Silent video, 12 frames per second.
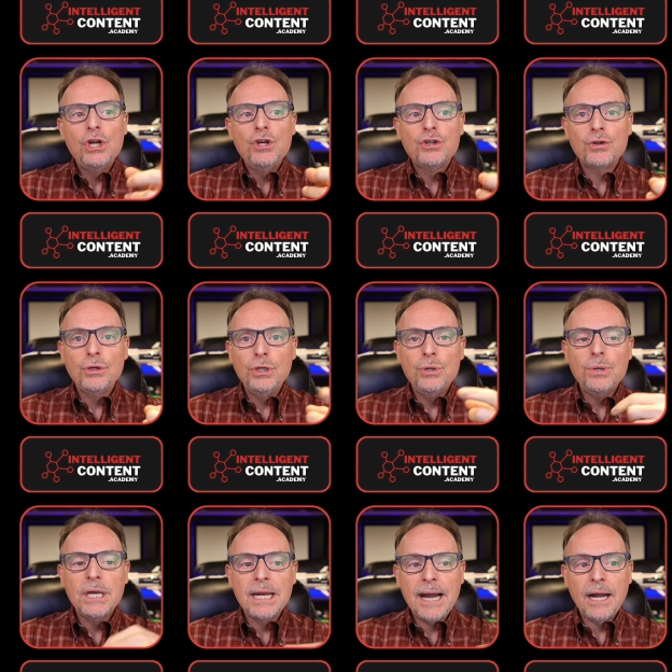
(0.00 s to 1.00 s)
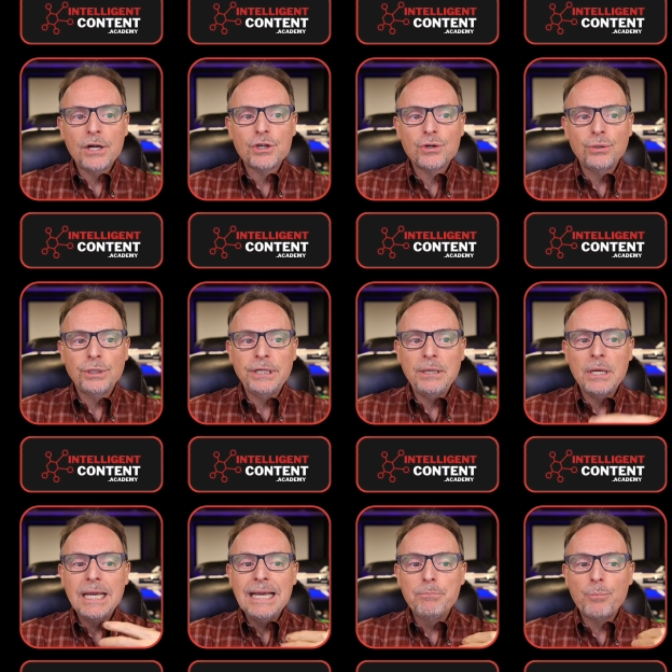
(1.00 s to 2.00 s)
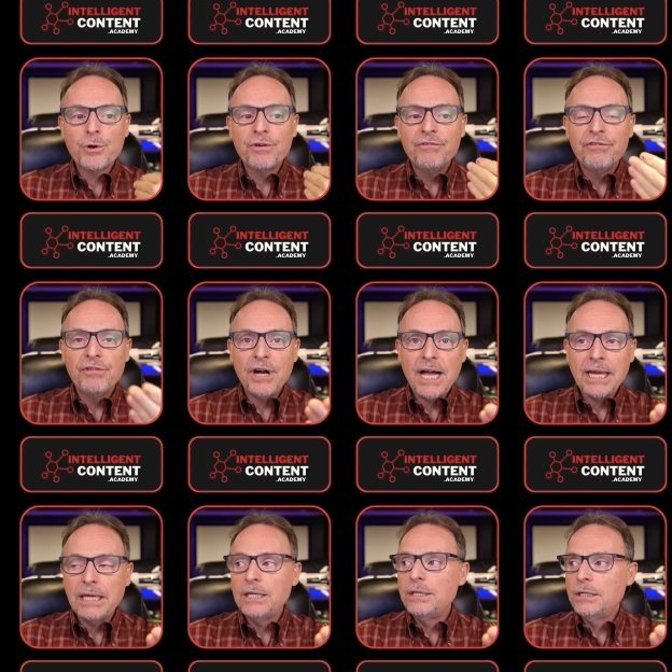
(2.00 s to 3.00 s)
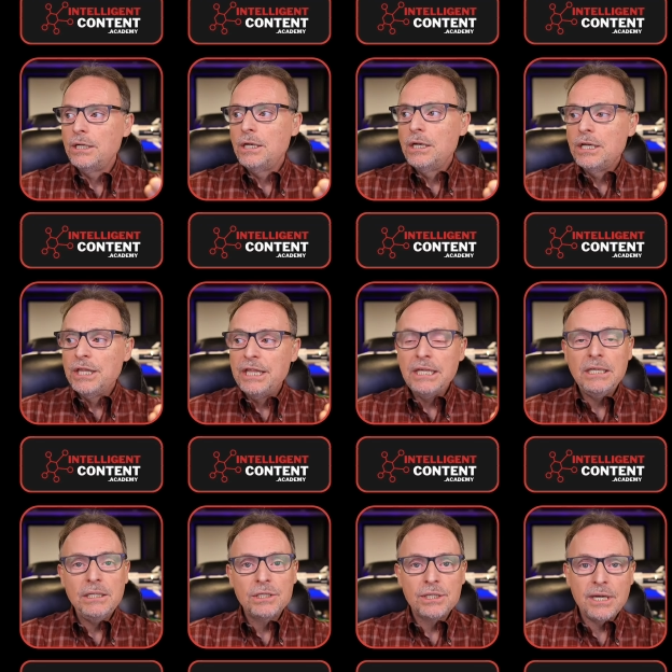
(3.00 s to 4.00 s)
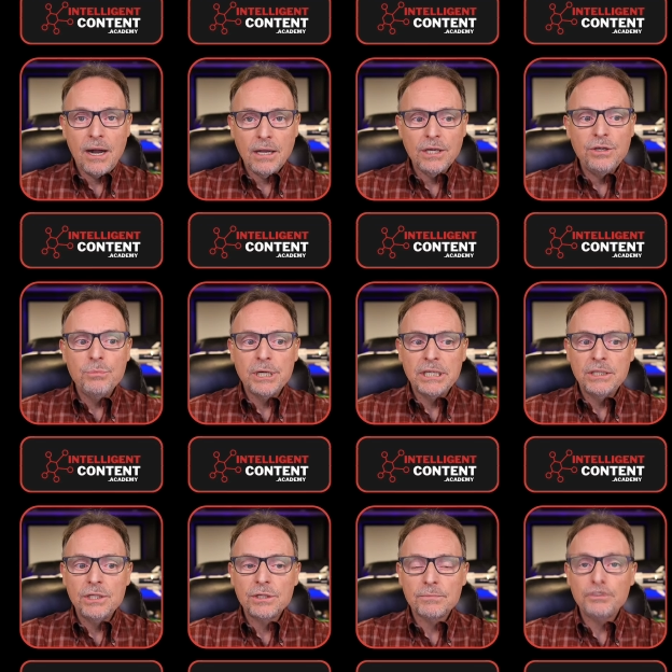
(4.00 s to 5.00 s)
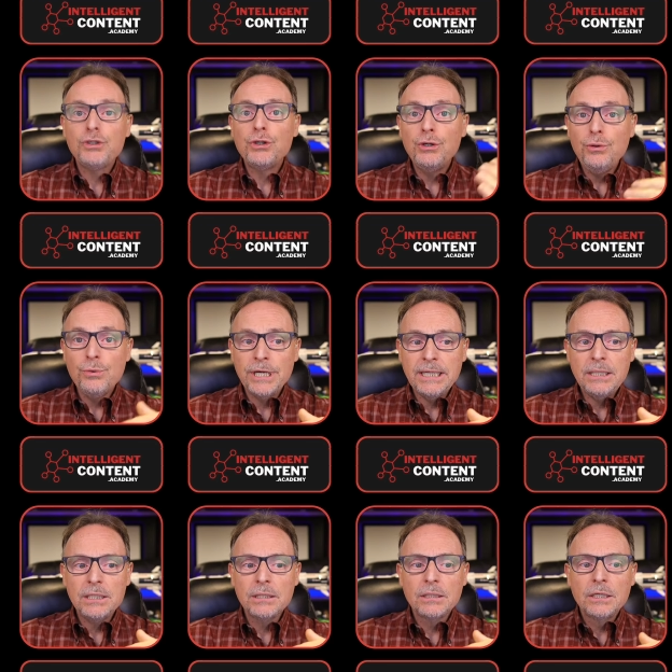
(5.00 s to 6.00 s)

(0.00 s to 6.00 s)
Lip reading: So you can actually provide these documents to it,